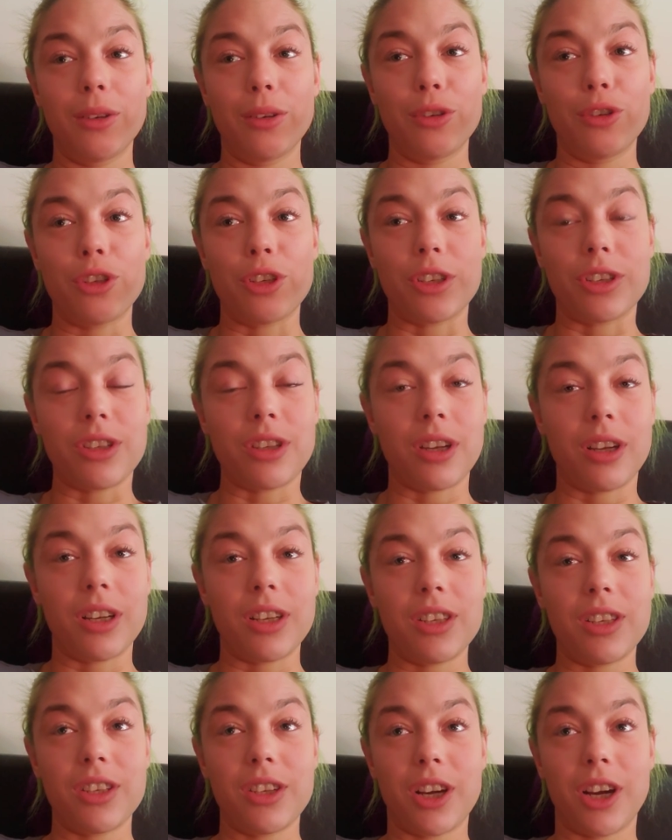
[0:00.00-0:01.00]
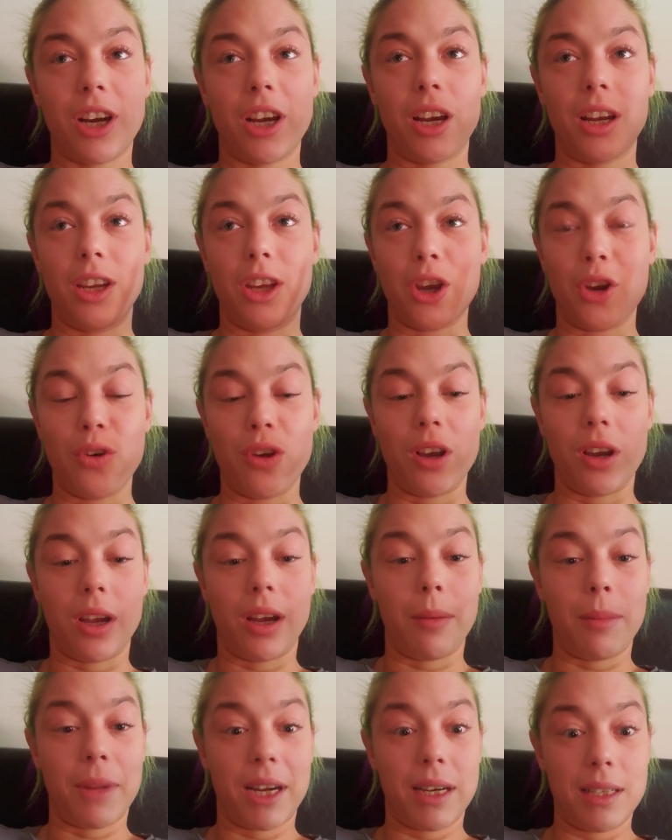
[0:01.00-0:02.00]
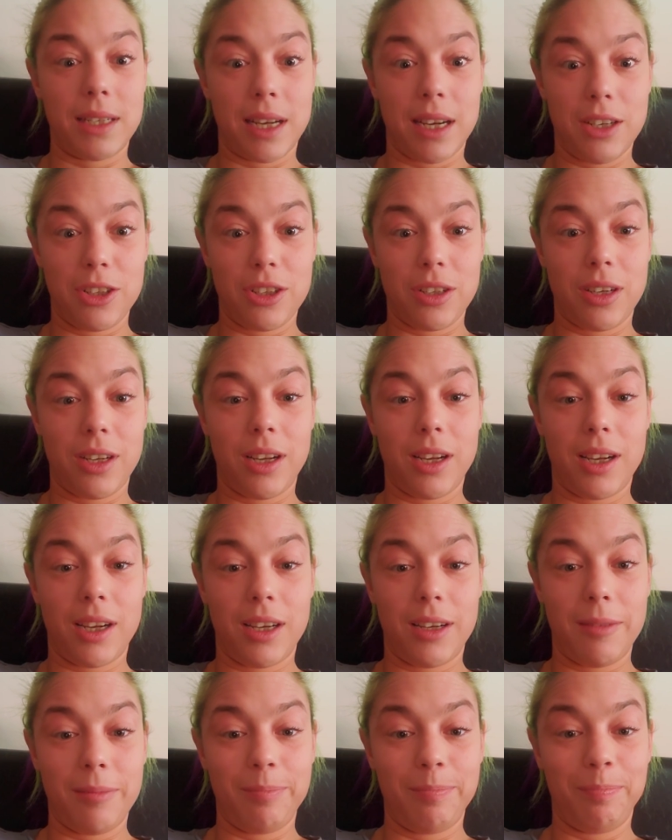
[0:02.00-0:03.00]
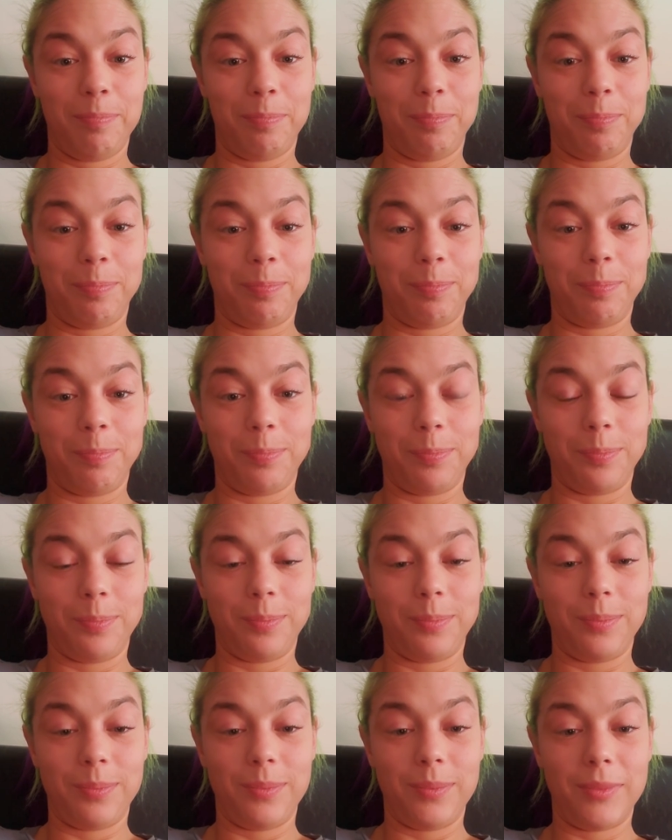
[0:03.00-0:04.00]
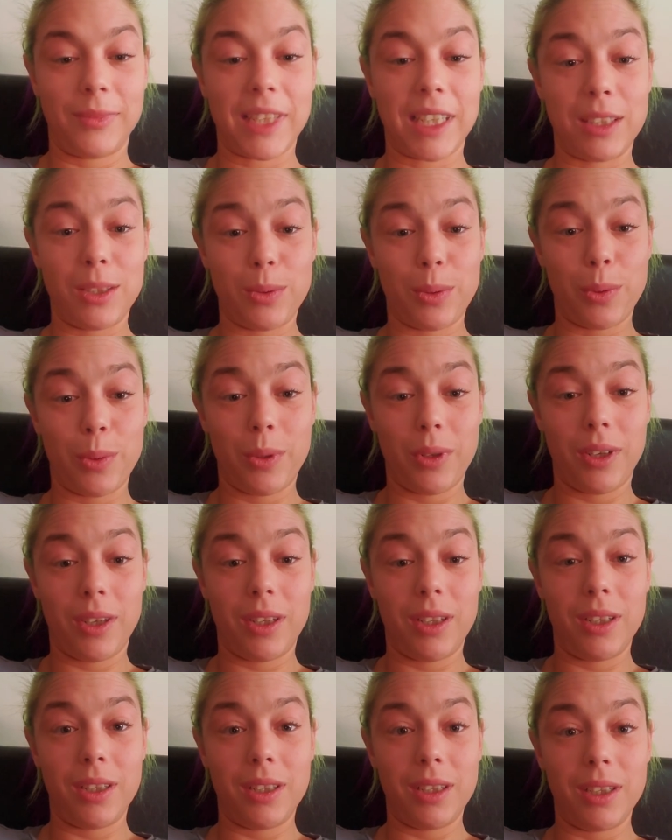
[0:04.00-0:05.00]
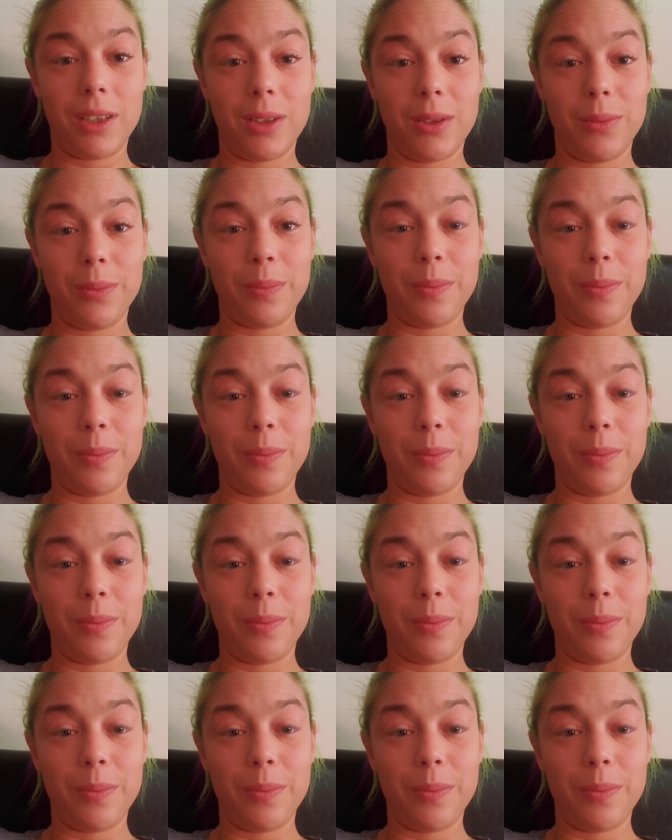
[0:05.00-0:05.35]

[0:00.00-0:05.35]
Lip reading: Just gonna start yoga and meditation again. That's what we're gonna do.